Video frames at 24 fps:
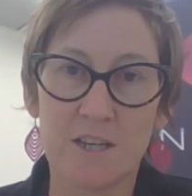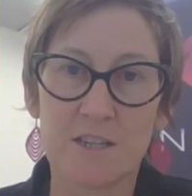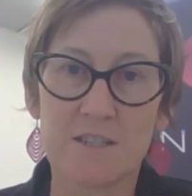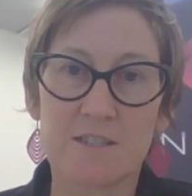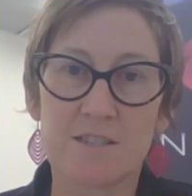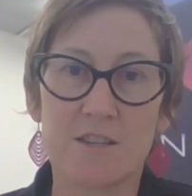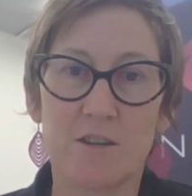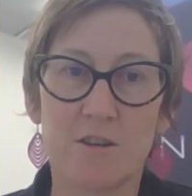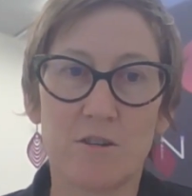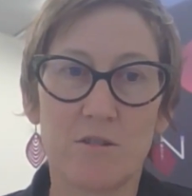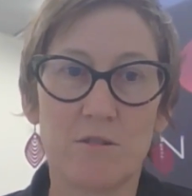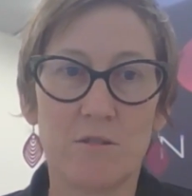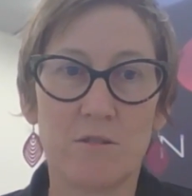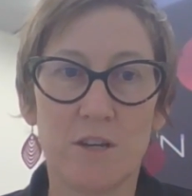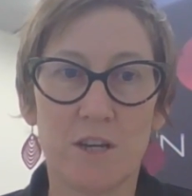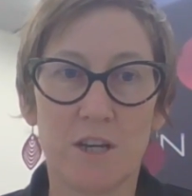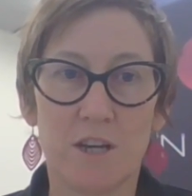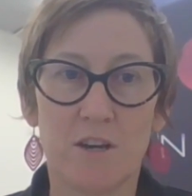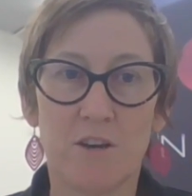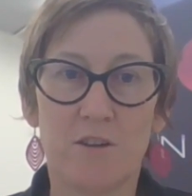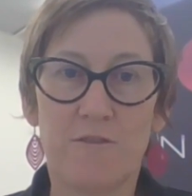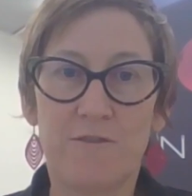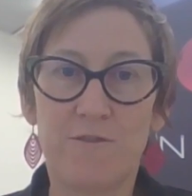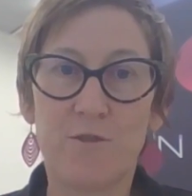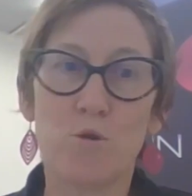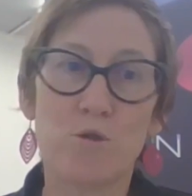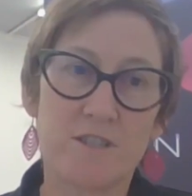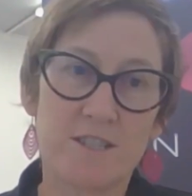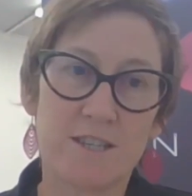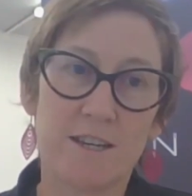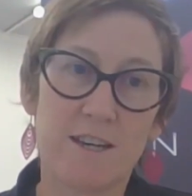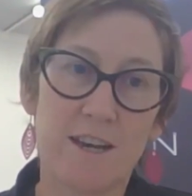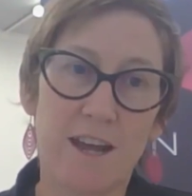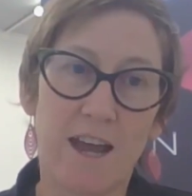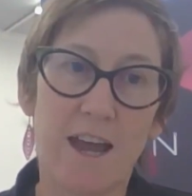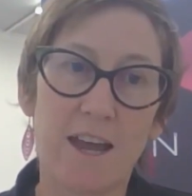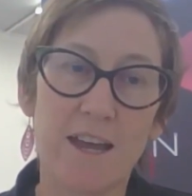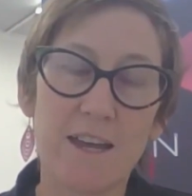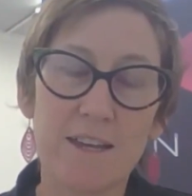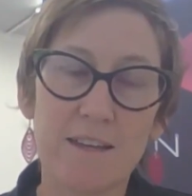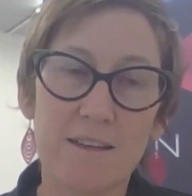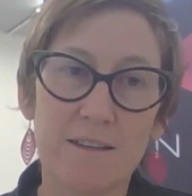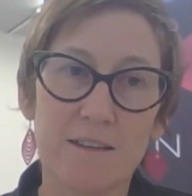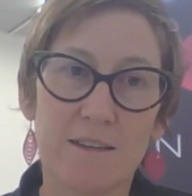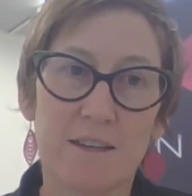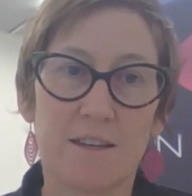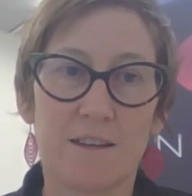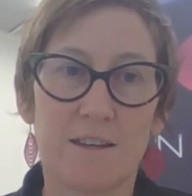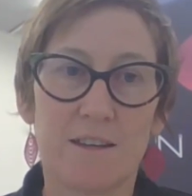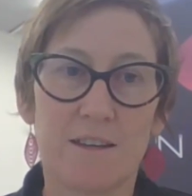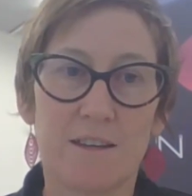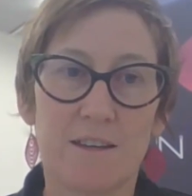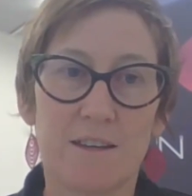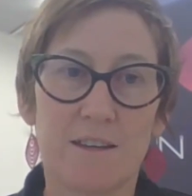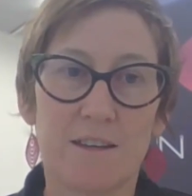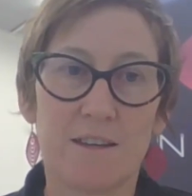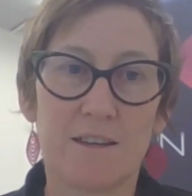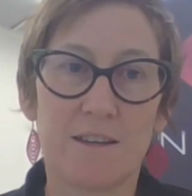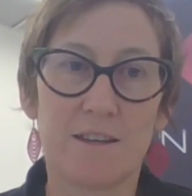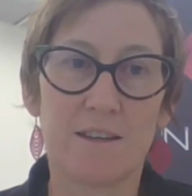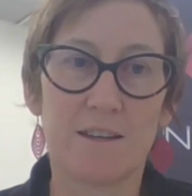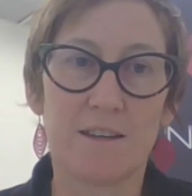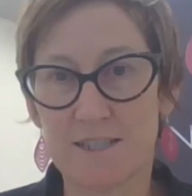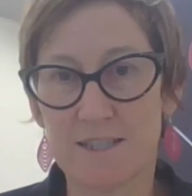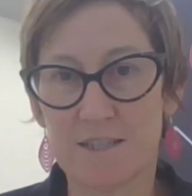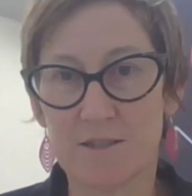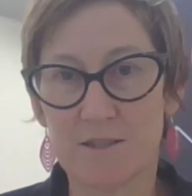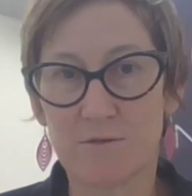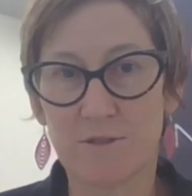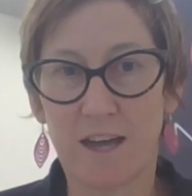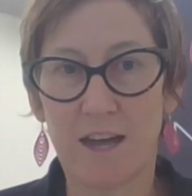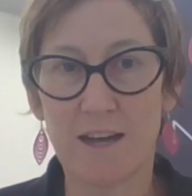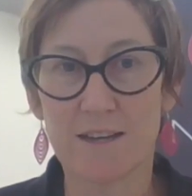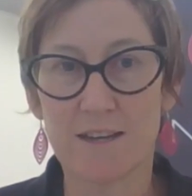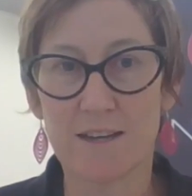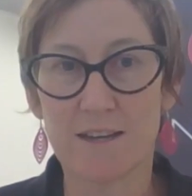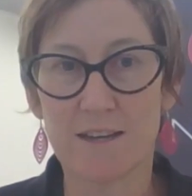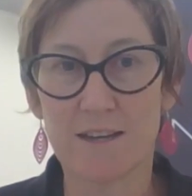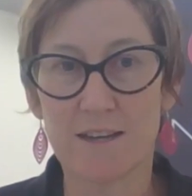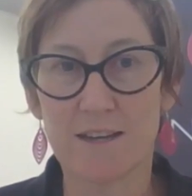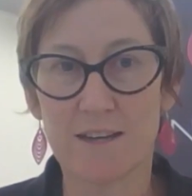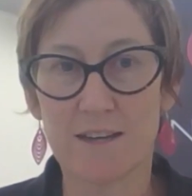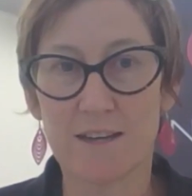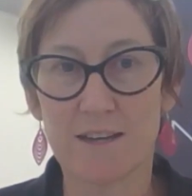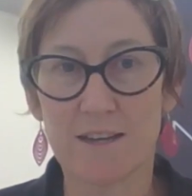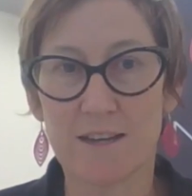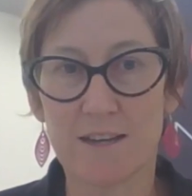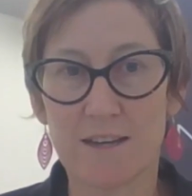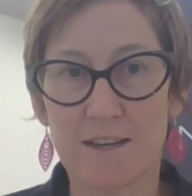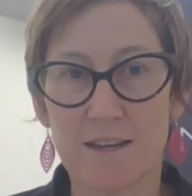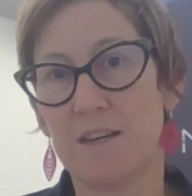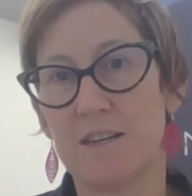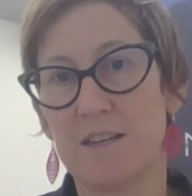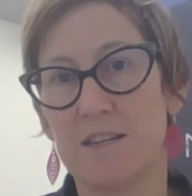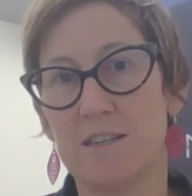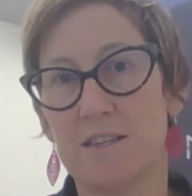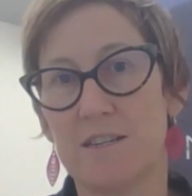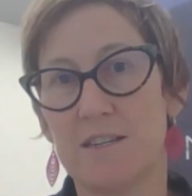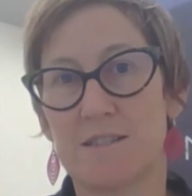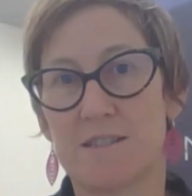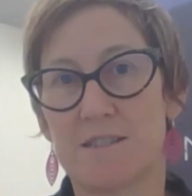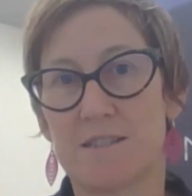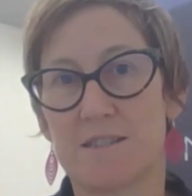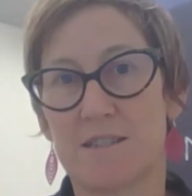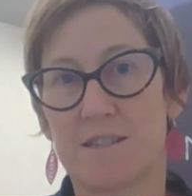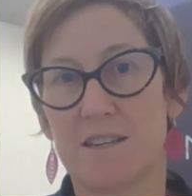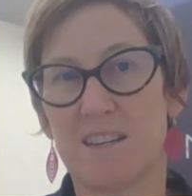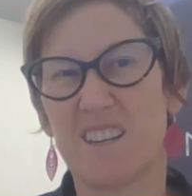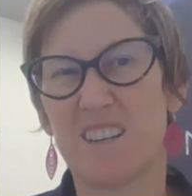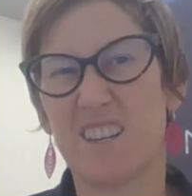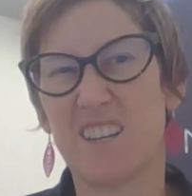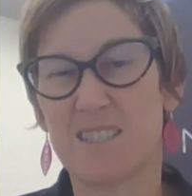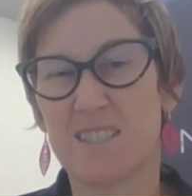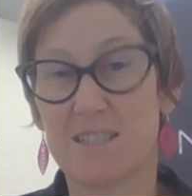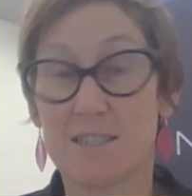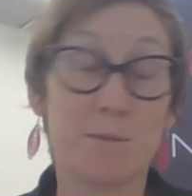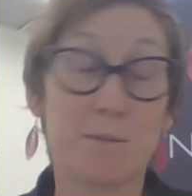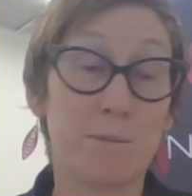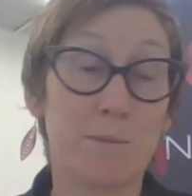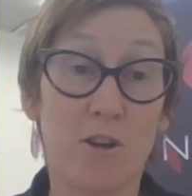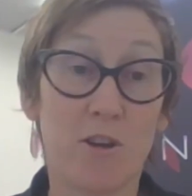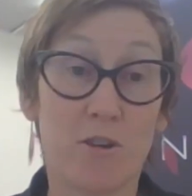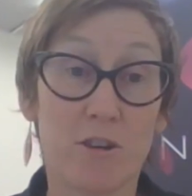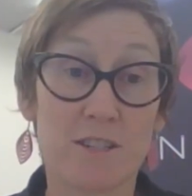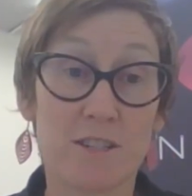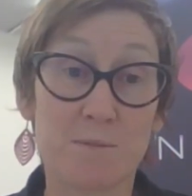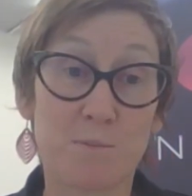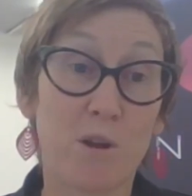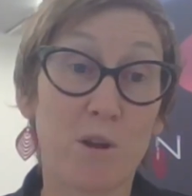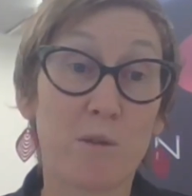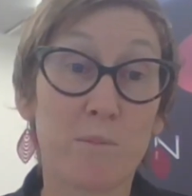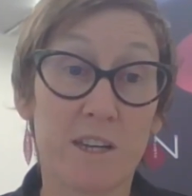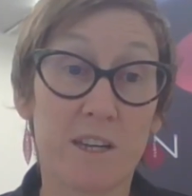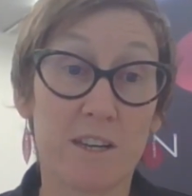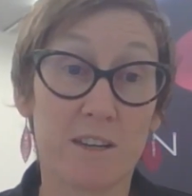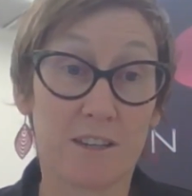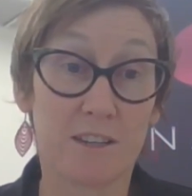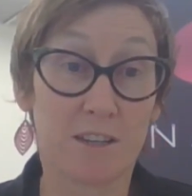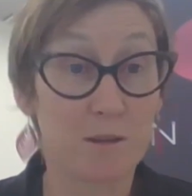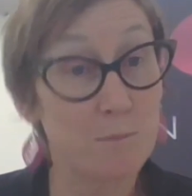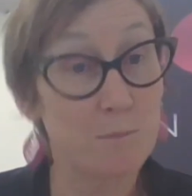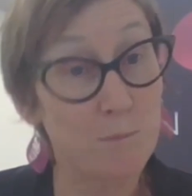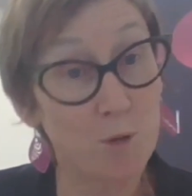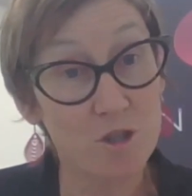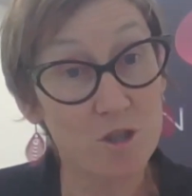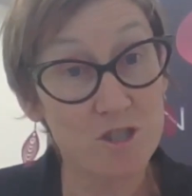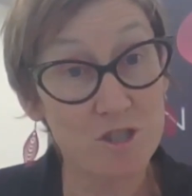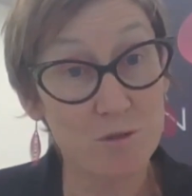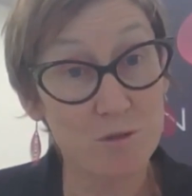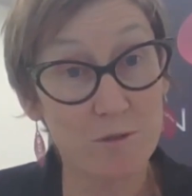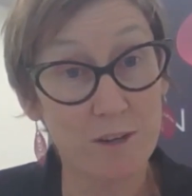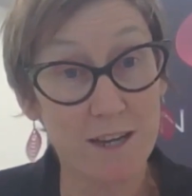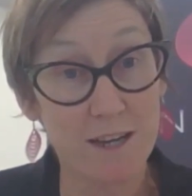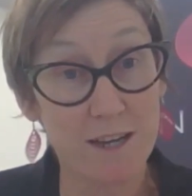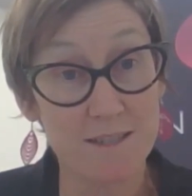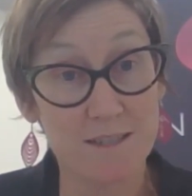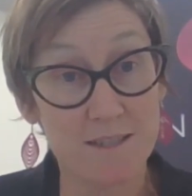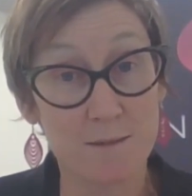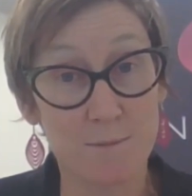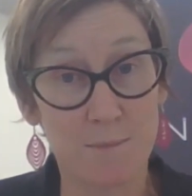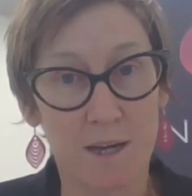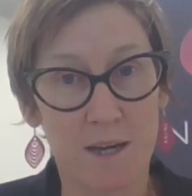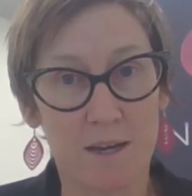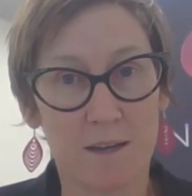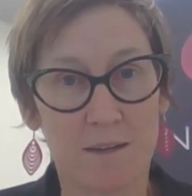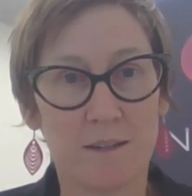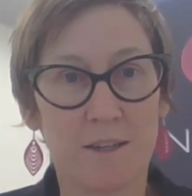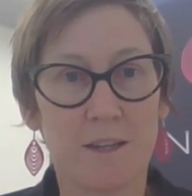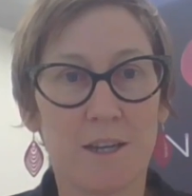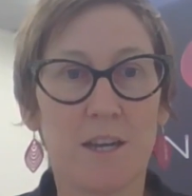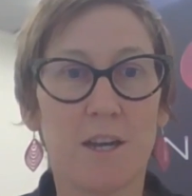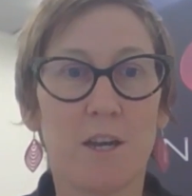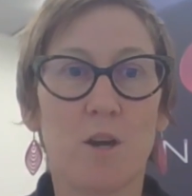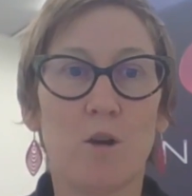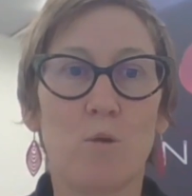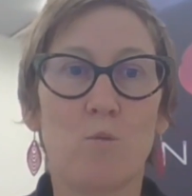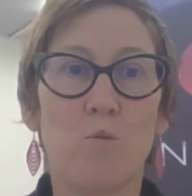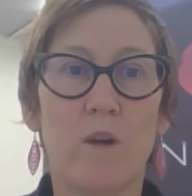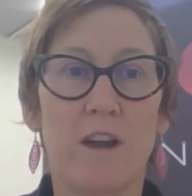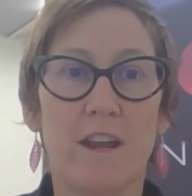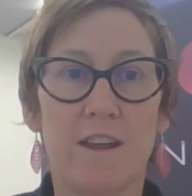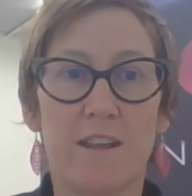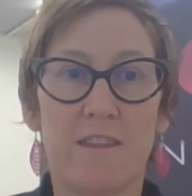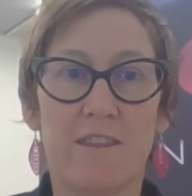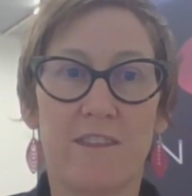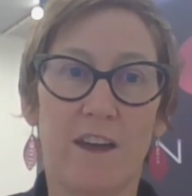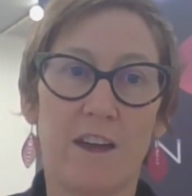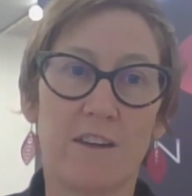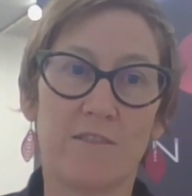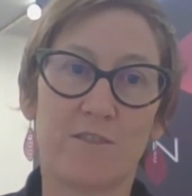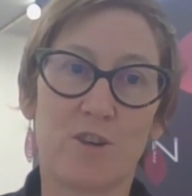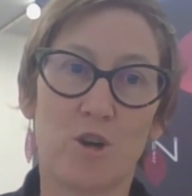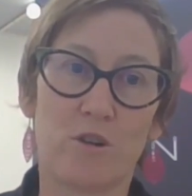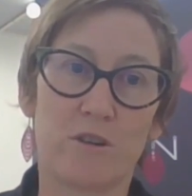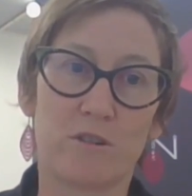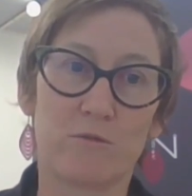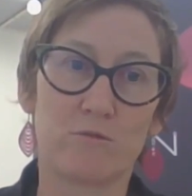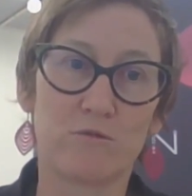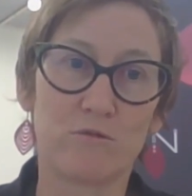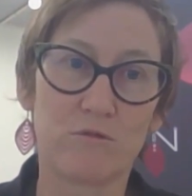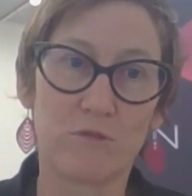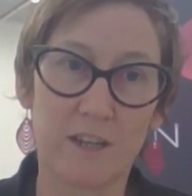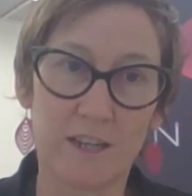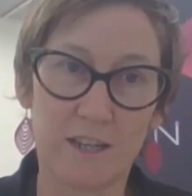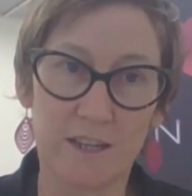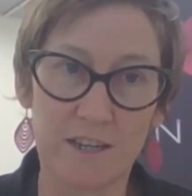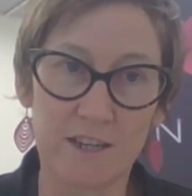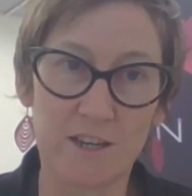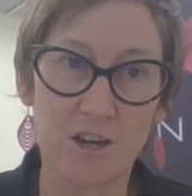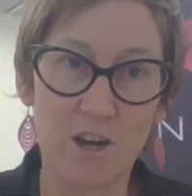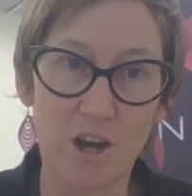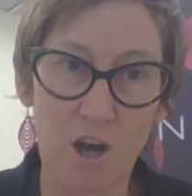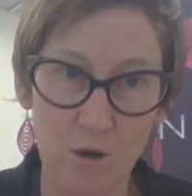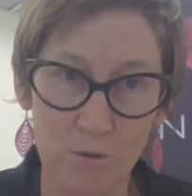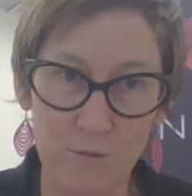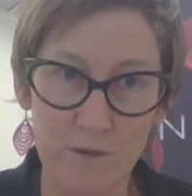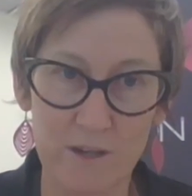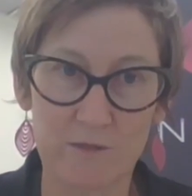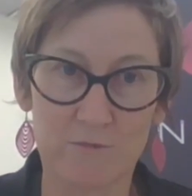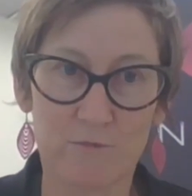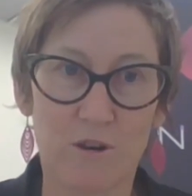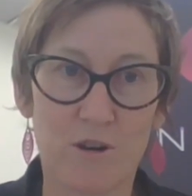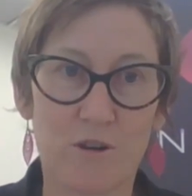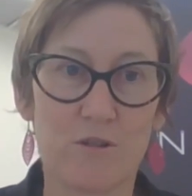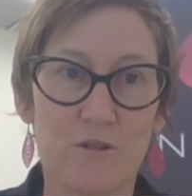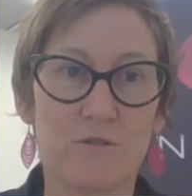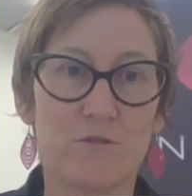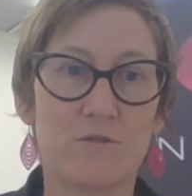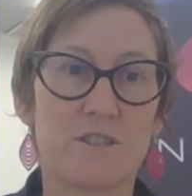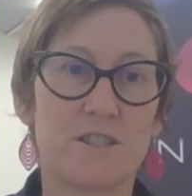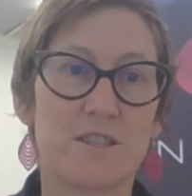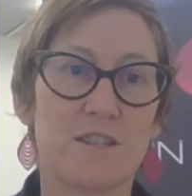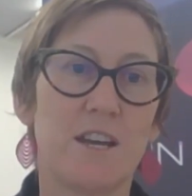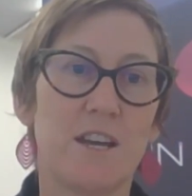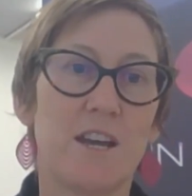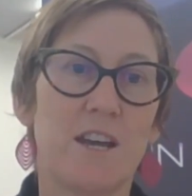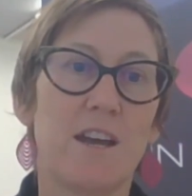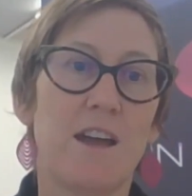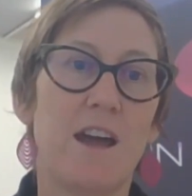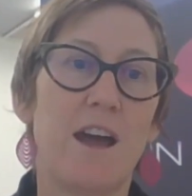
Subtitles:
So for today, the ideal customer is to be honest, probably a commercial customer where they've got a really known route.